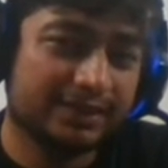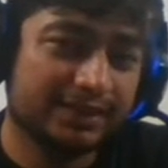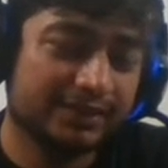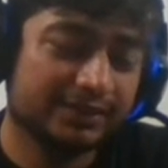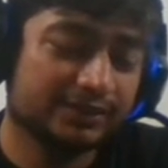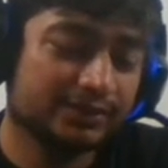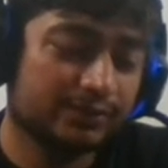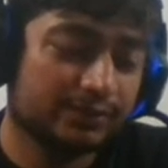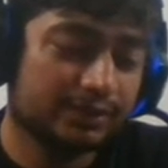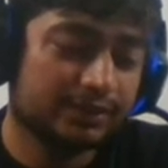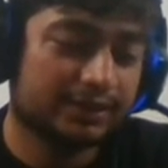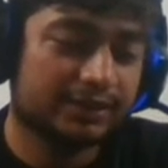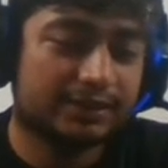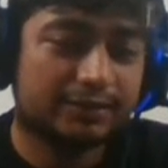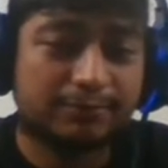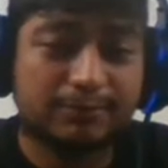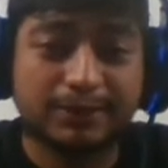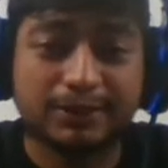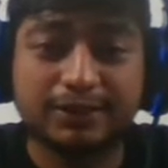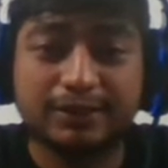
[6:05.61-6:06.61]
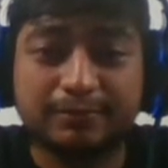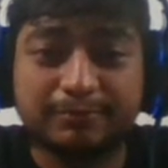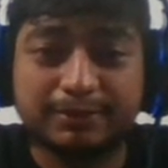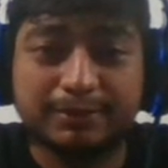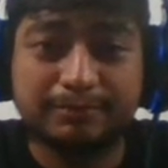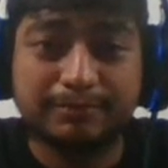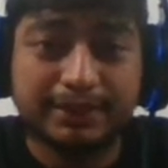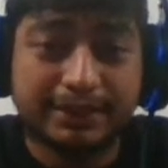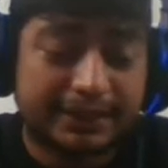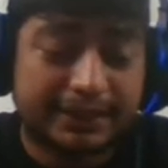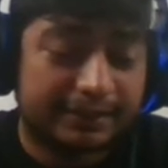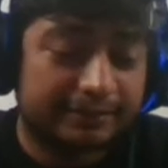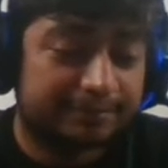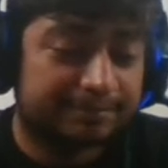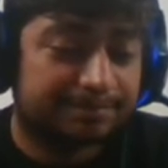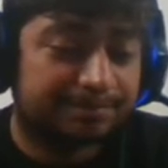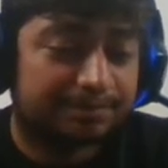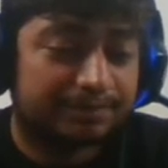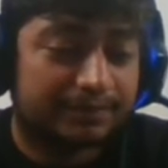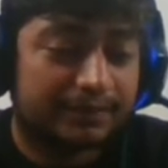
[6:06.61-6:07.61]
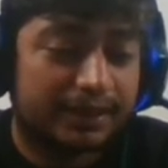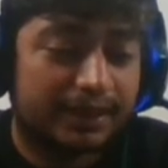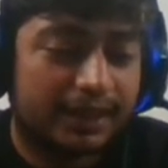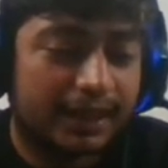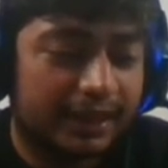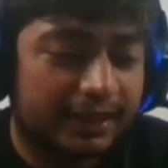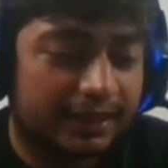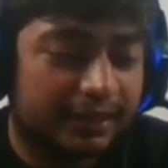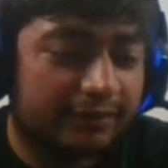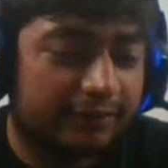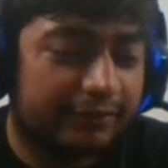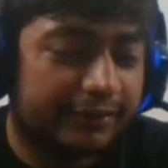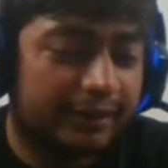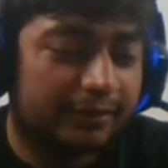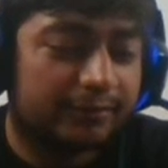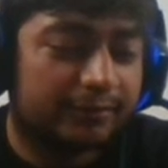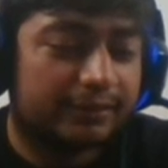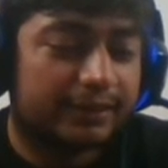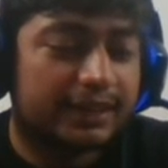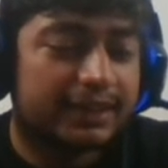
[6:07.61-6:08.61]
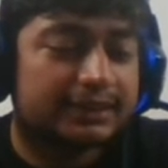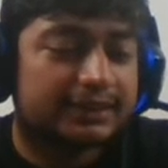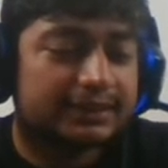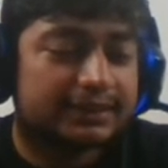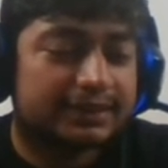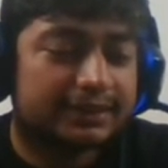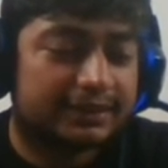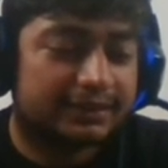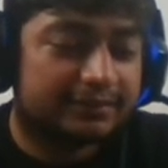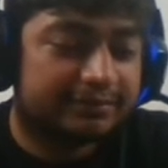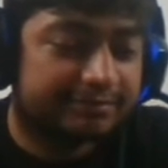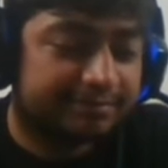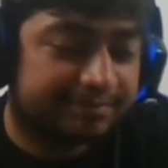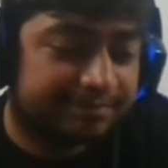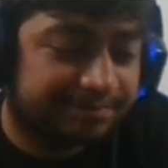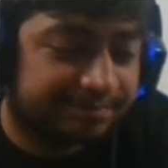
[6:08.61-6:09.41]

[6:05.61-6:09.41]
think so it will come in meta. And then we have Rascal.